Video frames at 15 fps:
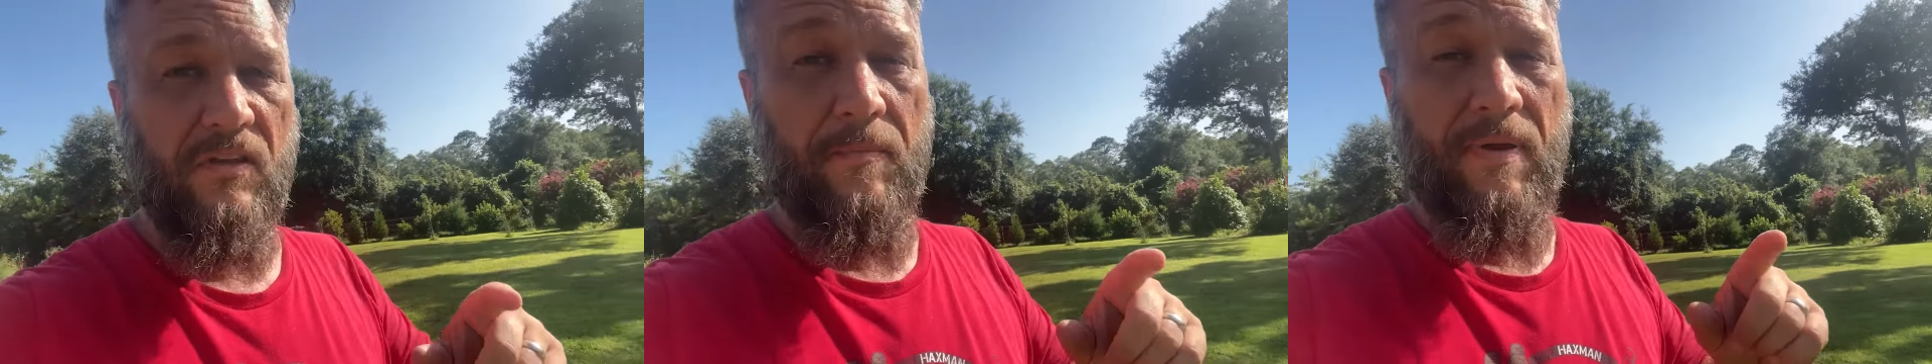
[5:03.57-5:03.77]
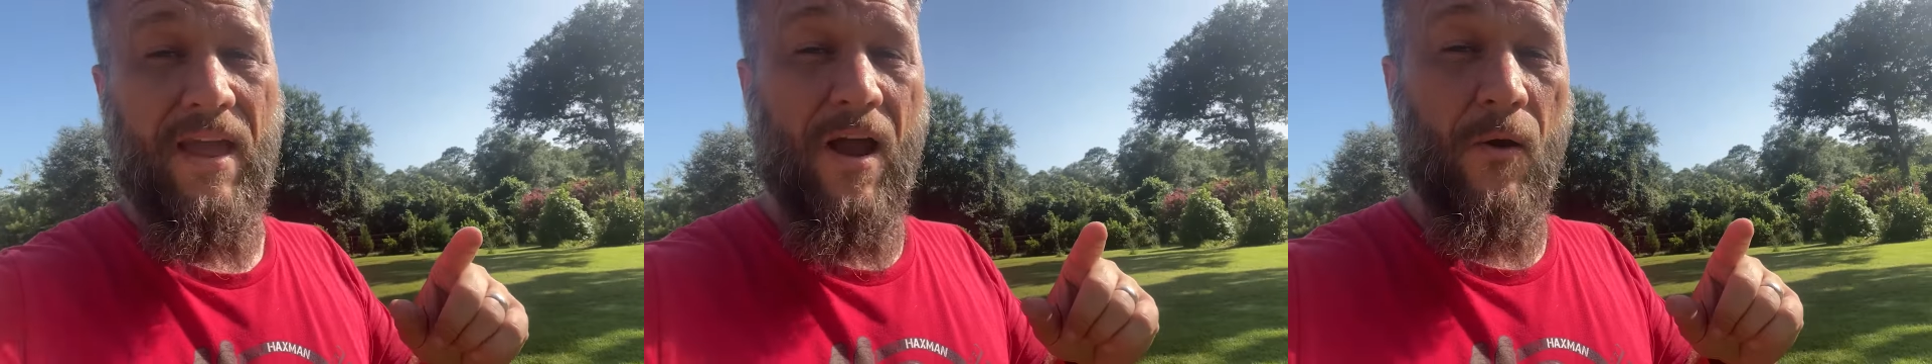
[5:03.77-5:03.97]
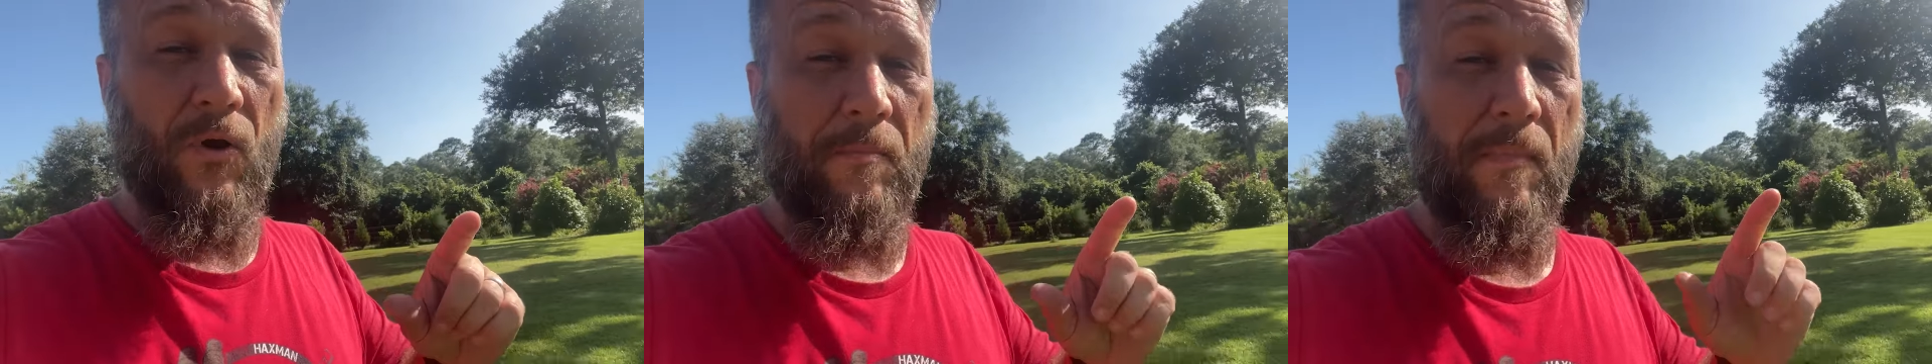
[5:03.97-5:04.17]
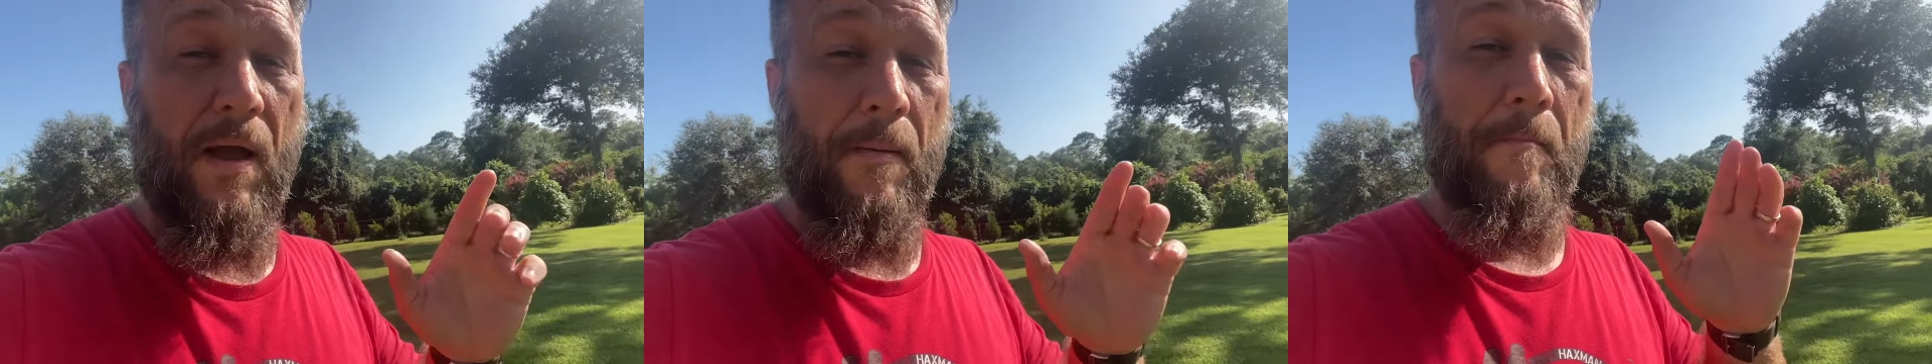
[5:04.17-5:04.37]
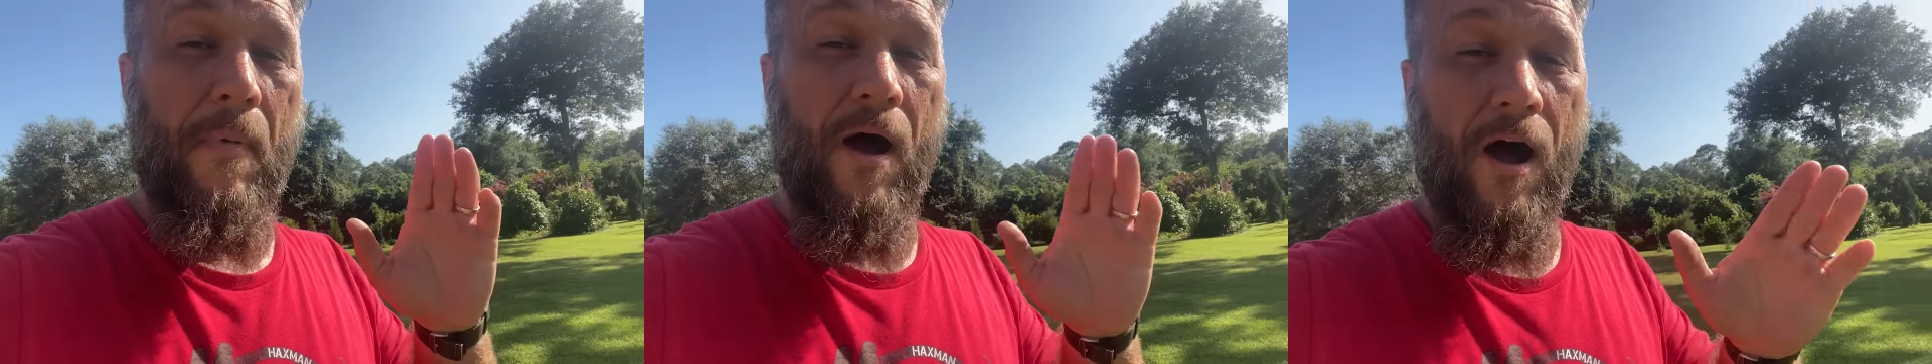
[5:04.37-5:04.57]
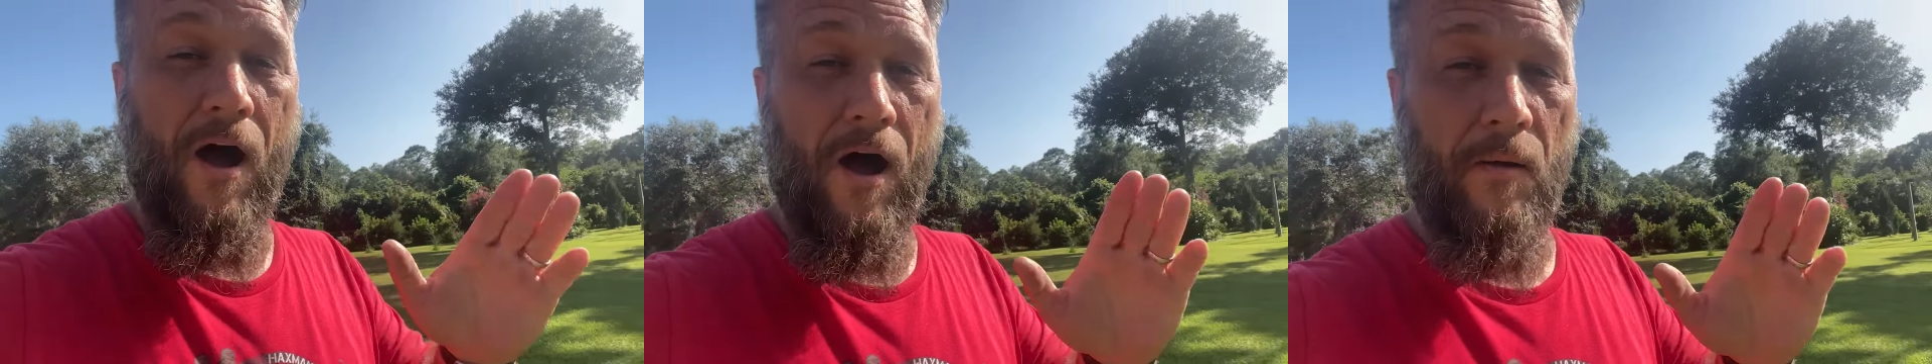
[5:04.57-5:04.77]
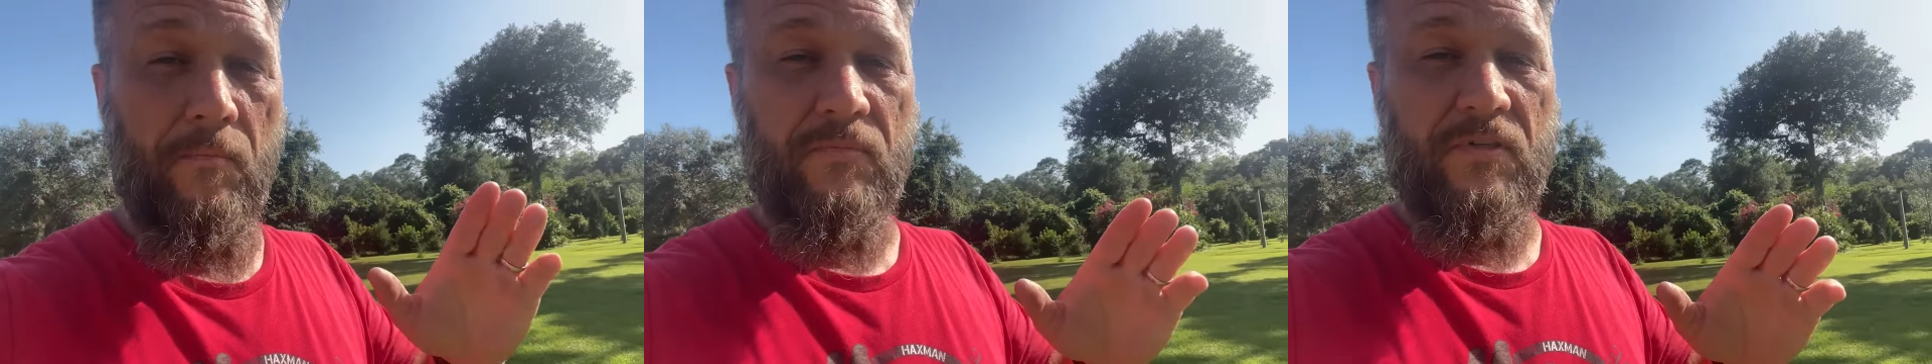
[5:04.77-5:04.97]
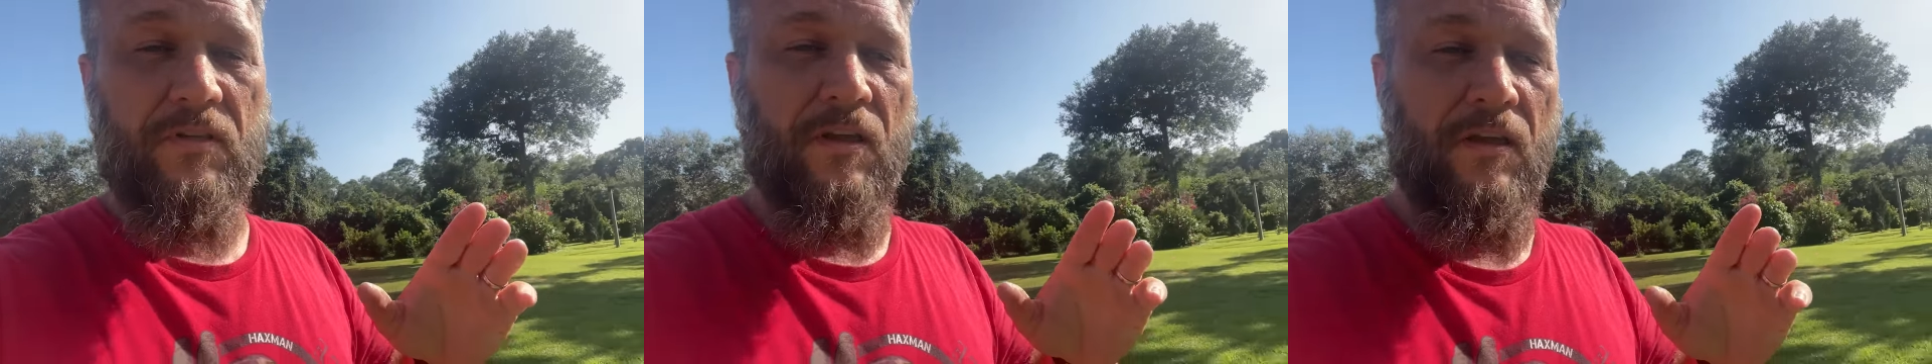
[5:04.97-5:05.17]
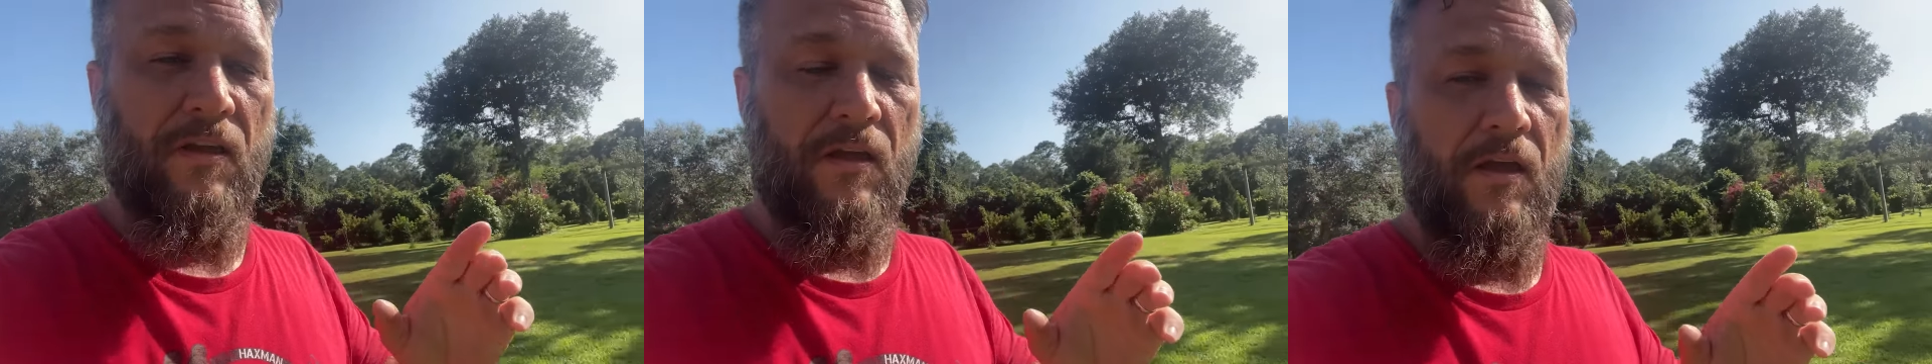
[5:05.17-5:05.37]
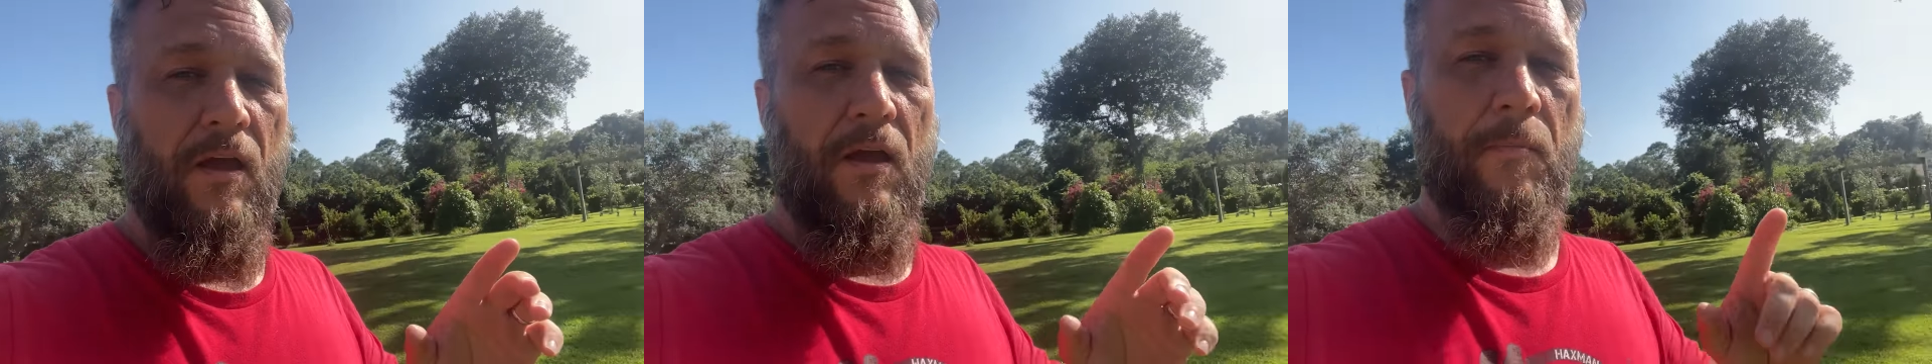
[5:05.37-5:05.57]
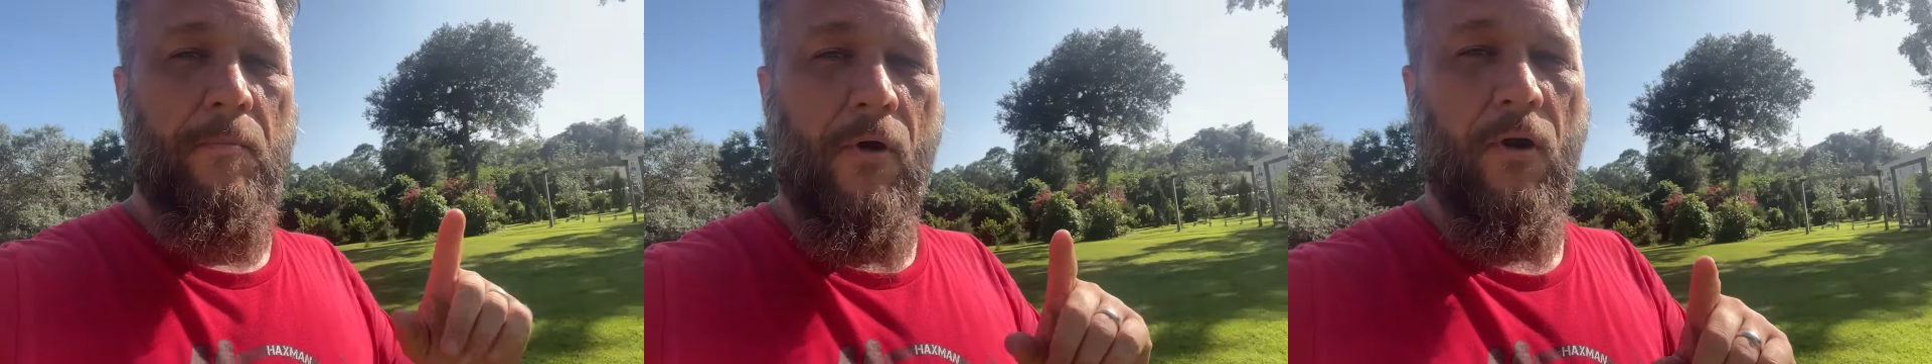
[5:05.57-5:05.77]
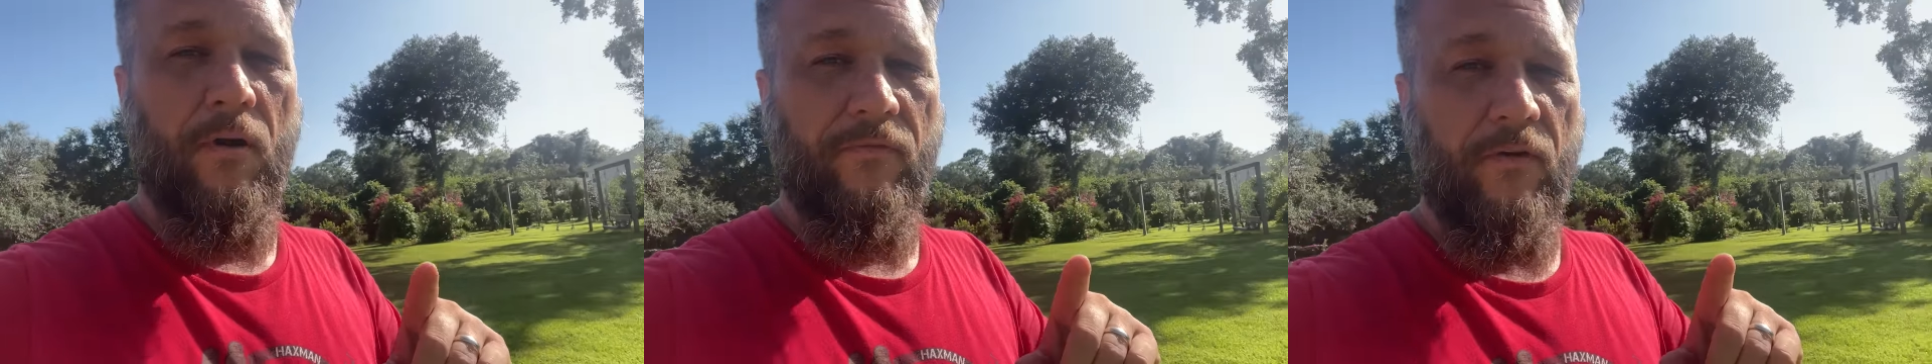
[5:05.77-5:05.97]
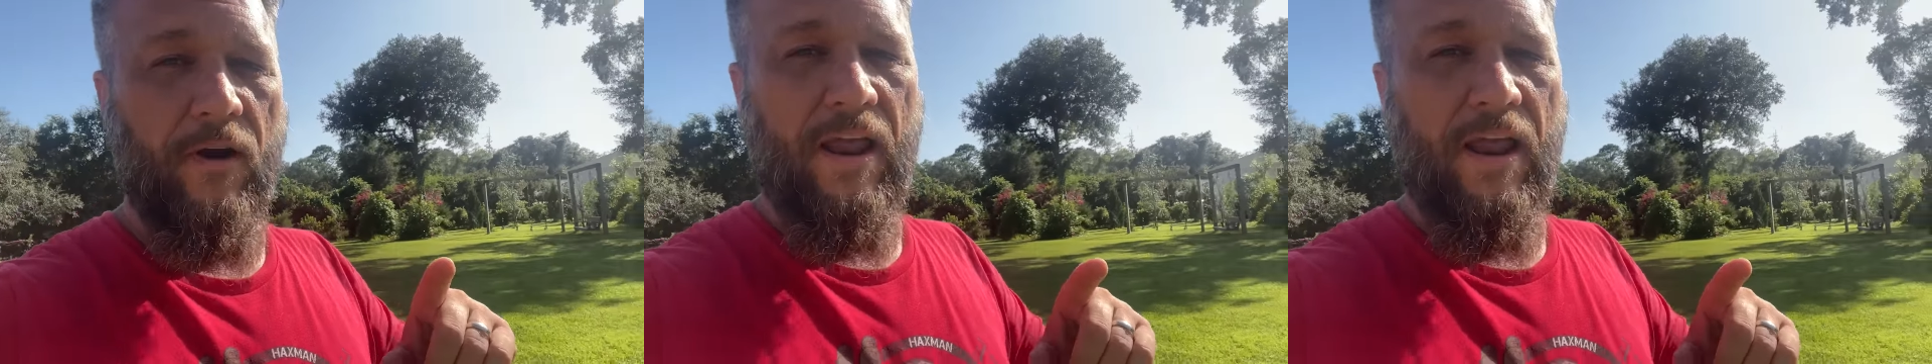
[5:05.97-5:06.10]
I'm powering my mom's part of our